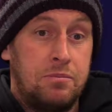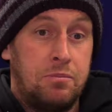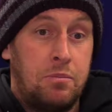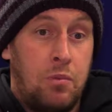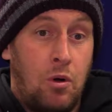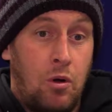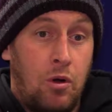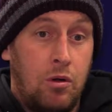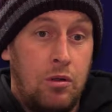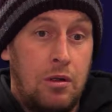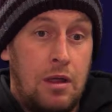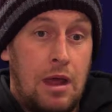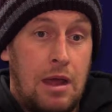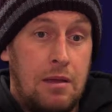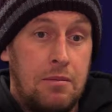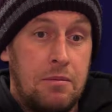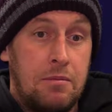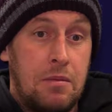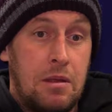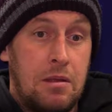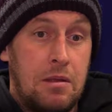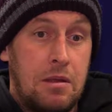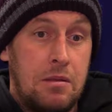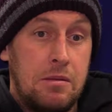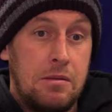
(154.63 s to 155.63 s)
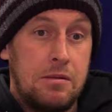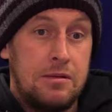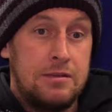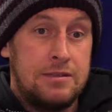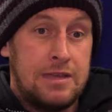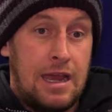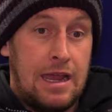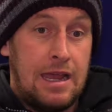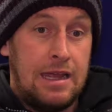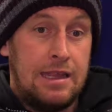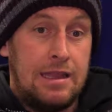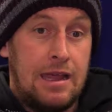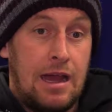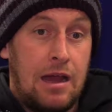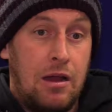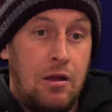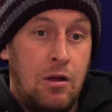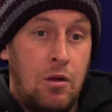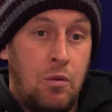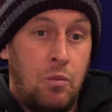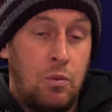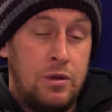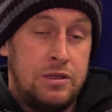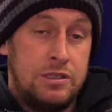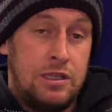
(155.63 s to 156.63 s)
But saying that,
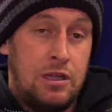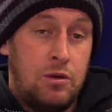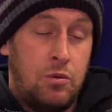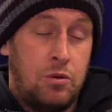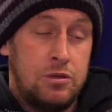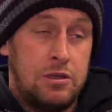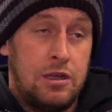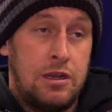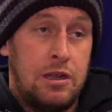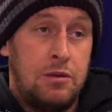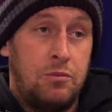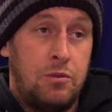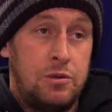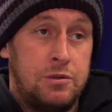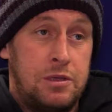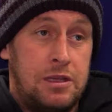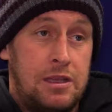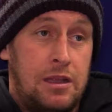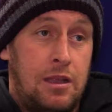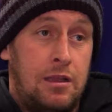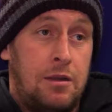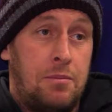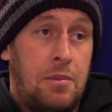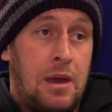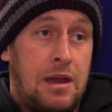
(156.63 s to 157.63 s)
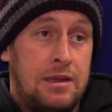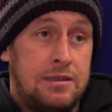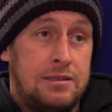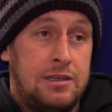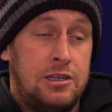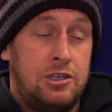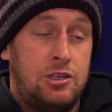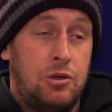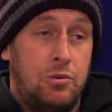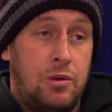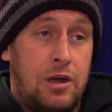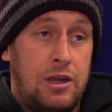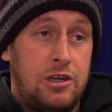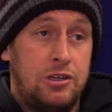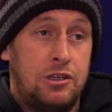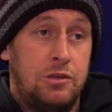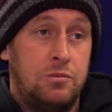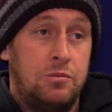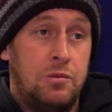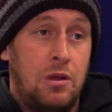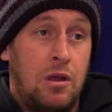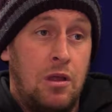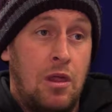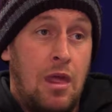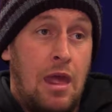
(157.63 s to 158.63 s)
we're still in a better
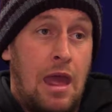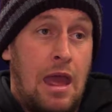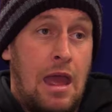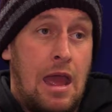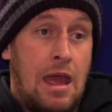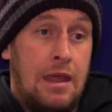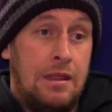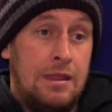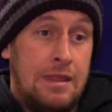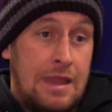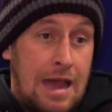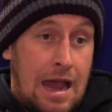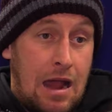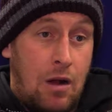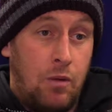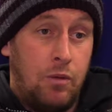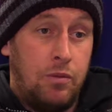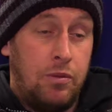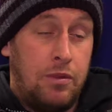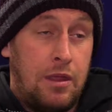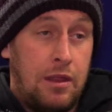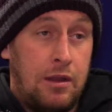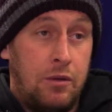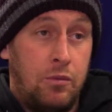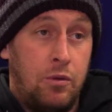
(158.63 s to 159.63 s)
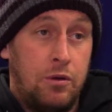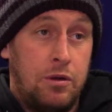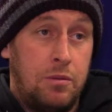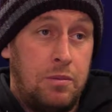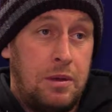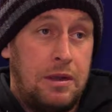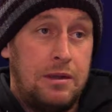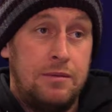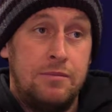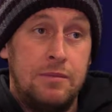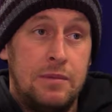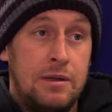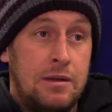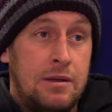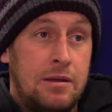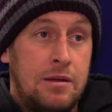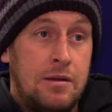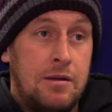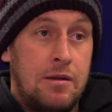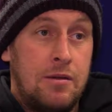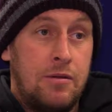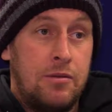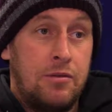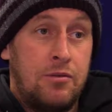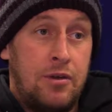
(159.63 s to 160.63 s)
situation now than they would have been
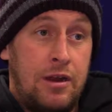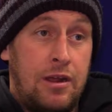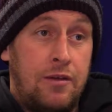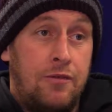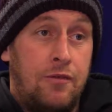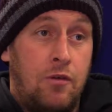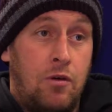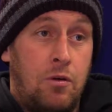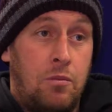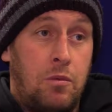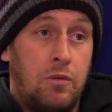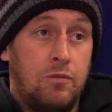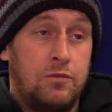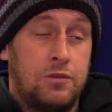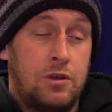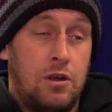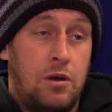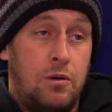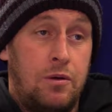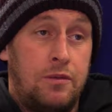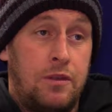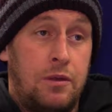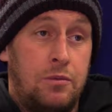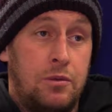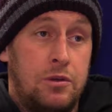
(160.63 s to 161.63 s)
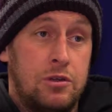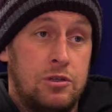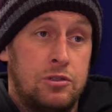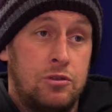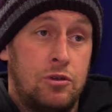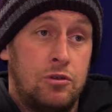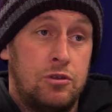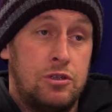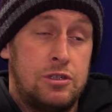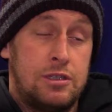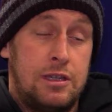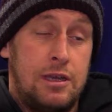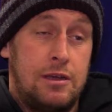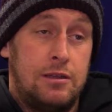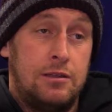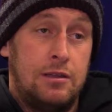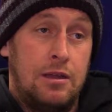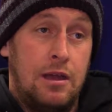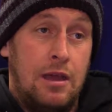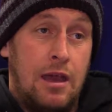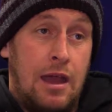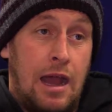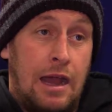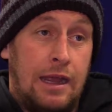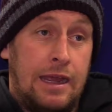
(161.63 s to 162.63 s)
3 or 4 months ago if they would have stood
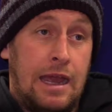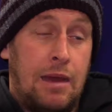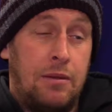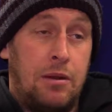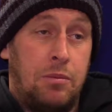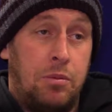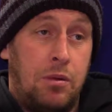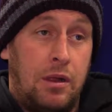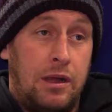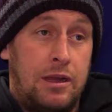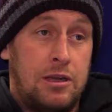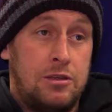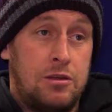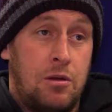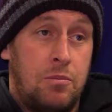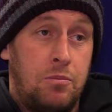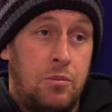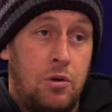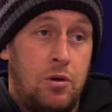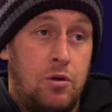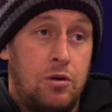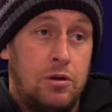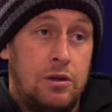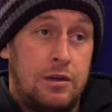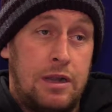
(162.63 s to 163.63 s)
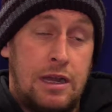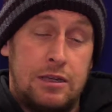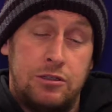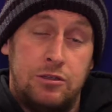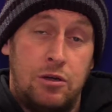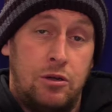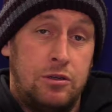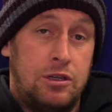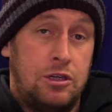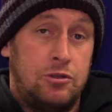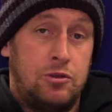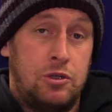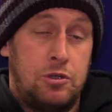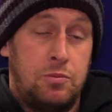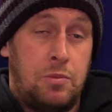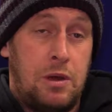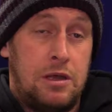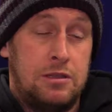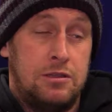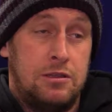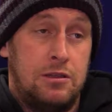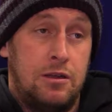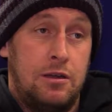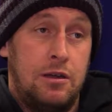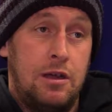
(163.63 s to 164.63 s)
still and kept the players on board, and that's no
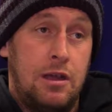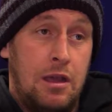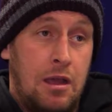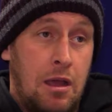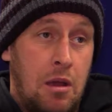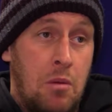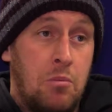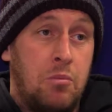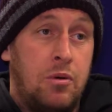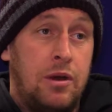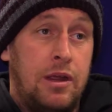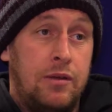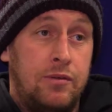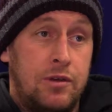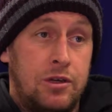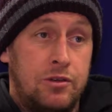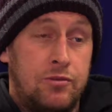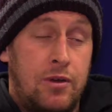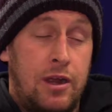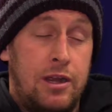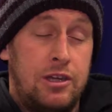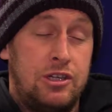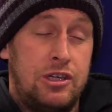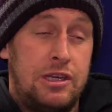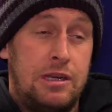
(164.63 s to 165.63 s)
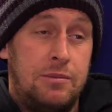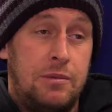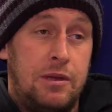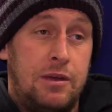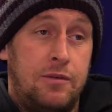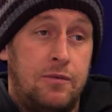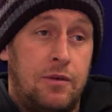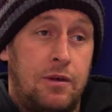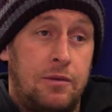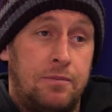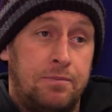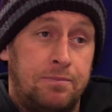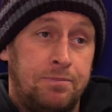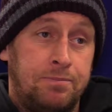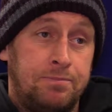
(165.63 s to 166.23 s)
disrespect to the previous regime either.